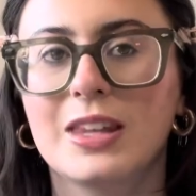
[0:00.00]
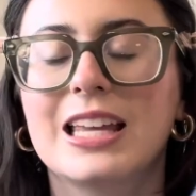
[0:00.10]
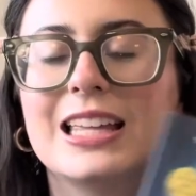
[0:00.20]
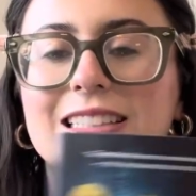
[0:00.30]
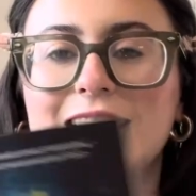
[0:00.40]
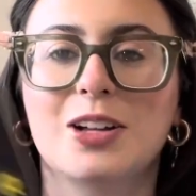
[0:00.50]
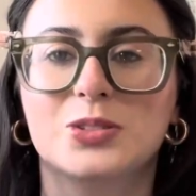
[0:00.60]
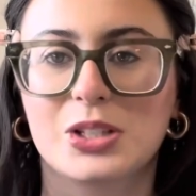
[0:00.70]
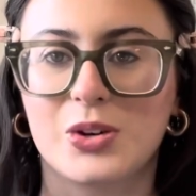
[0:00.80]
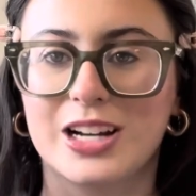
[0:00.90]
It sounds
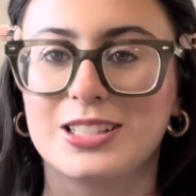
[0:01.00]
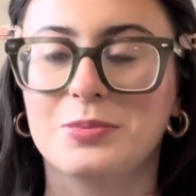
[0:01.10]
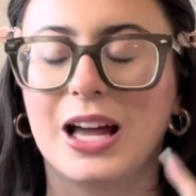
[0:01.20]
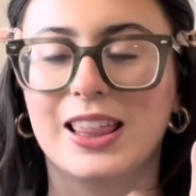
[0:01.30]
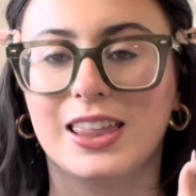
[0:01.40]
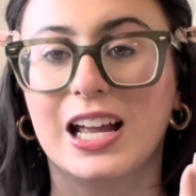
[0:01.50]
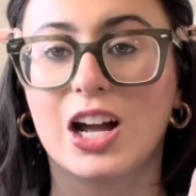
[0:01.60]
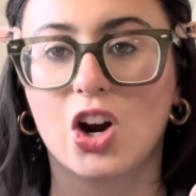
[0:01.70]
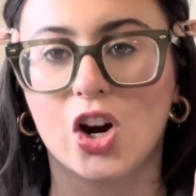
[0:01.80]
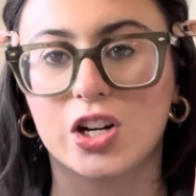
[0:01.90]
really crazy, but I think I
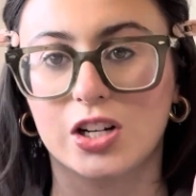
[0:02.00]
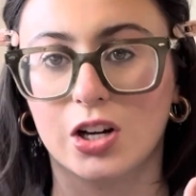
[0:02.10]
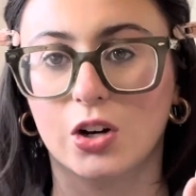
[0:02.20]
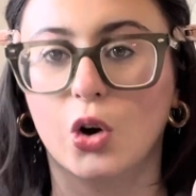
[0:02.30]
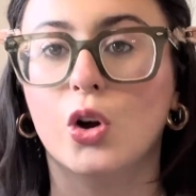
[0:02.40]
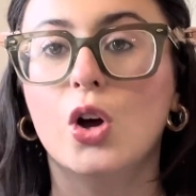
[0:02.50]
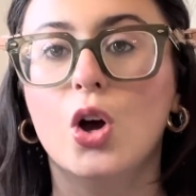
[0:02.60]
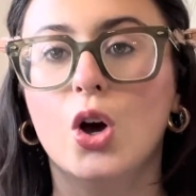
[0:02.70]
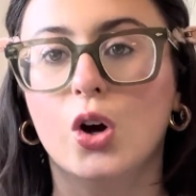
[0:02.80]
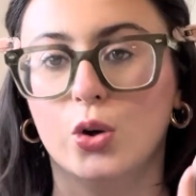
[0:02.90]
already know
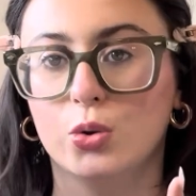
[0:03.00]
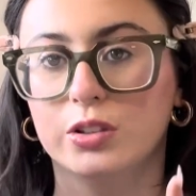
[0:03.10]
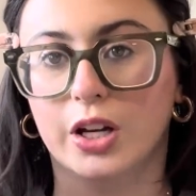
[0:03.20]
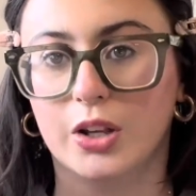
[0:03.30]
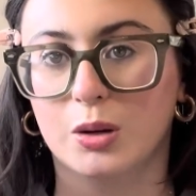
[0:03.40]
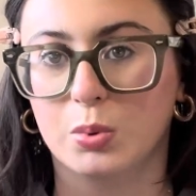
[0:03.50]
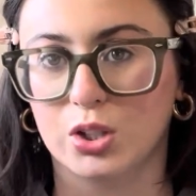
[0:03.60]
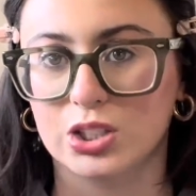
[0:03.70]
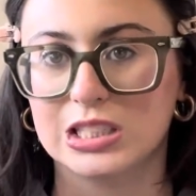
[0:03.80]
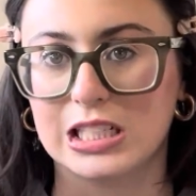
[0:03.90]
who the other
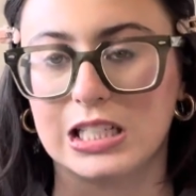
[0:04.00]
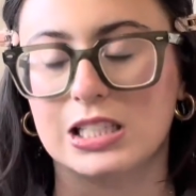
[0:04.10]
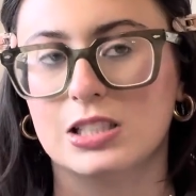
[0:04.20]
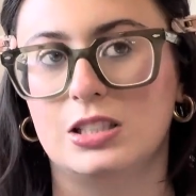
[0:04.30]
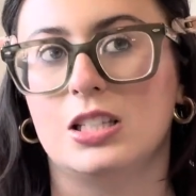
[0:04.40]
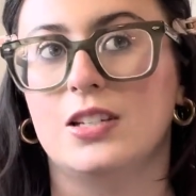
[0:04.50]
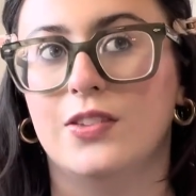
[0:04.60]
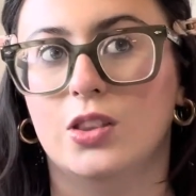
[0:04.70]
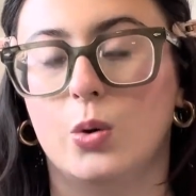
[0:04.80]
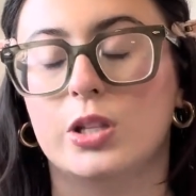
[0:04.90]
person is, even
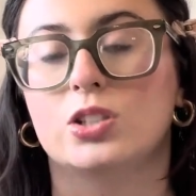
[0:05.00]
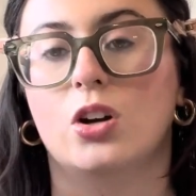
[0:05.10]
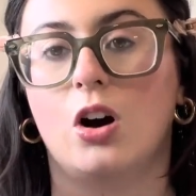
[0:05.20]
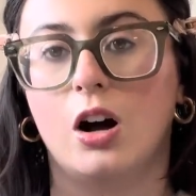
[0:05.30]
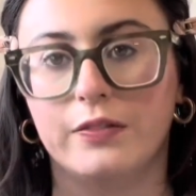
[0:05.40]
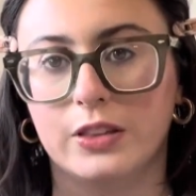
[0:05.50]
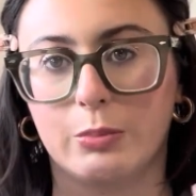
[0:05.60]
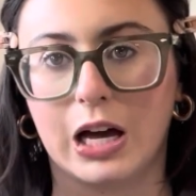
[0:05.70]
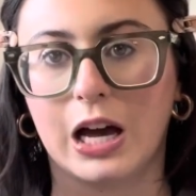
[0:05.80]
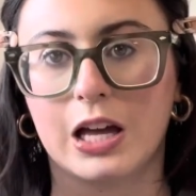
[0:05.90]
though it's off the
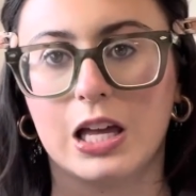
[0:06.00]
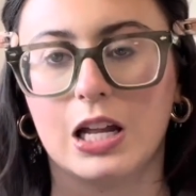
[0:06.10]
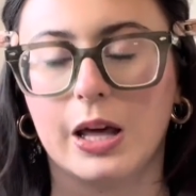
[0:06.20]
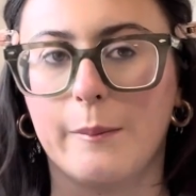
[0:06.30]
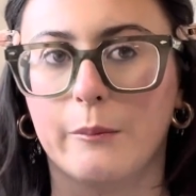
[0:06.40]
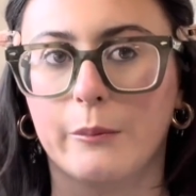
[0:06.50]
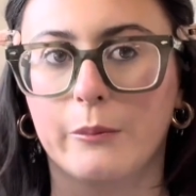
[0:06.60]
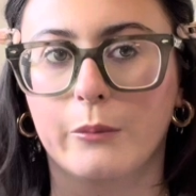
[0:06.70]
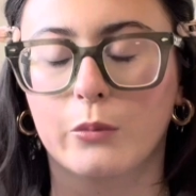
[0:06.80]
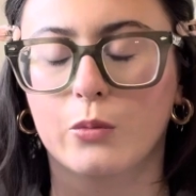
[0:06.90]
bat, and I'm
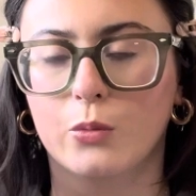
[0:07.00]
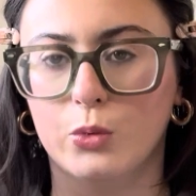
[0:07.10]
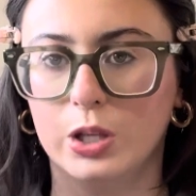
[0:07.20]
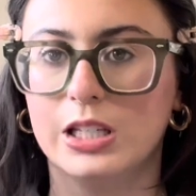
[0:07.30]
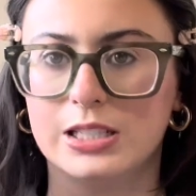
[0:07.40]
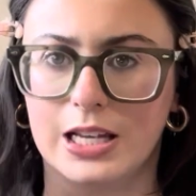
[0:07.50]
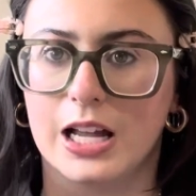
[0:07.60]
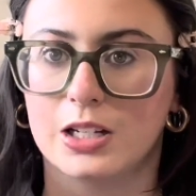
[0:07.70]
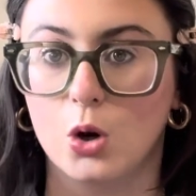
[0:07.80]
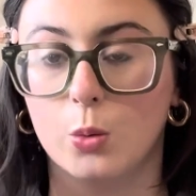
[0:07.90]
really sad
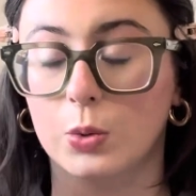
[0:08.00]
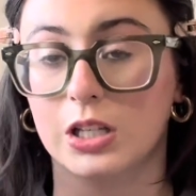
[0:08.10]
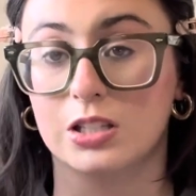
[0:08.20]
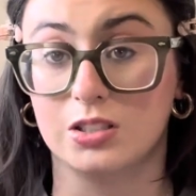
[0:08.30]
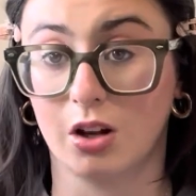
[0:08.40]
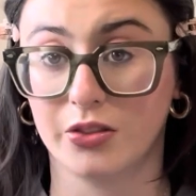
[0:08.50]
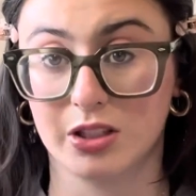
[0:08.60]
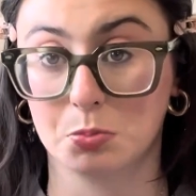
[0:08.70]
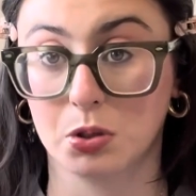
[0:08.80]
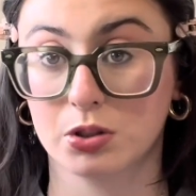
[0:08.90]
and hoping it's not this
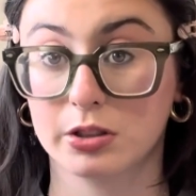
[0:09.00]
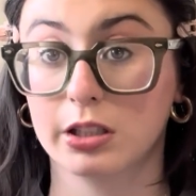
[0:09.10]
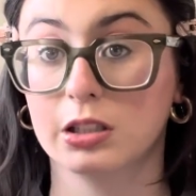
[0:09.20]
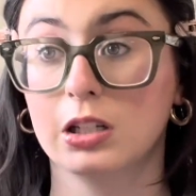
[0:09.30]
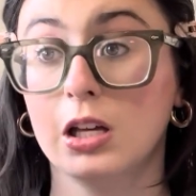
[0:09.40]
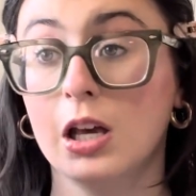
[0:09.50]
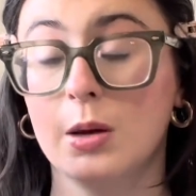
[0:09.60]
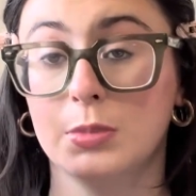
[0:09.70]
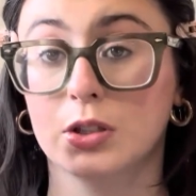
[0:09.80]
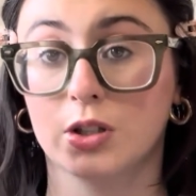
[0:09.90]
person
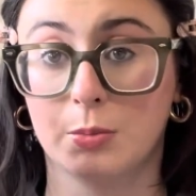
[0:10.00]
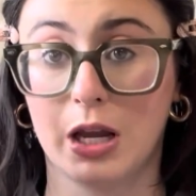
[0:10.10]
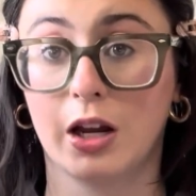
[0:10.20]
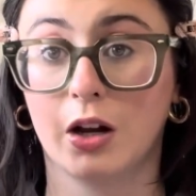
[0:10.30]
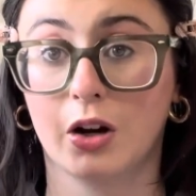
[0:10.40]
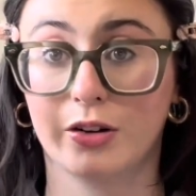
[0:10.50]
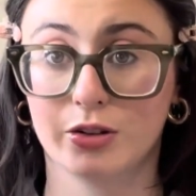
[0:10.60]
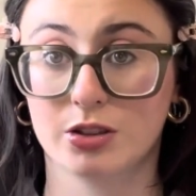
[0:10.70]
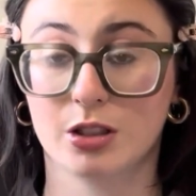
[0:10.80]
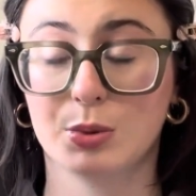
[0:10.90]
because our main character is
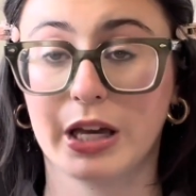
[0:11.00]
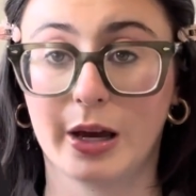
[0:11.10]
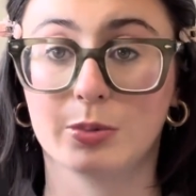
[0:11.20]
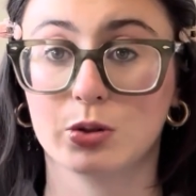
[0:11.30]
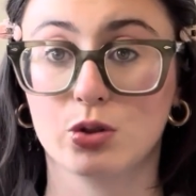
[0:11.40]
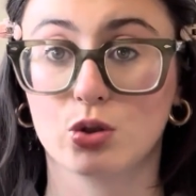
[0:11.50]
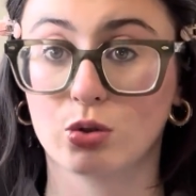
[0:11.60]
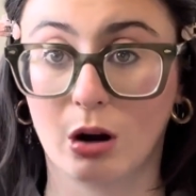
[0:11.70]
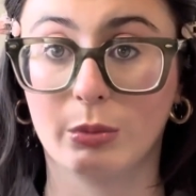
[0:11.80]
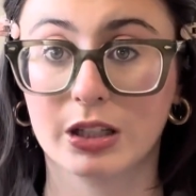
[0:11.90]
going to be absolutely
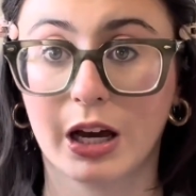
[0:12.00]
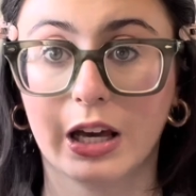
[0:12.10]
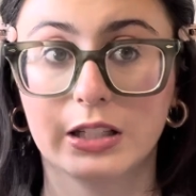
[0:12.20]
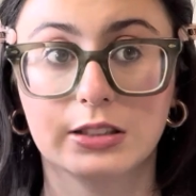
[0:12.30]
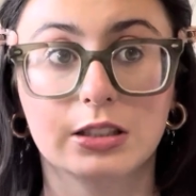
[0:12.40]
traumatized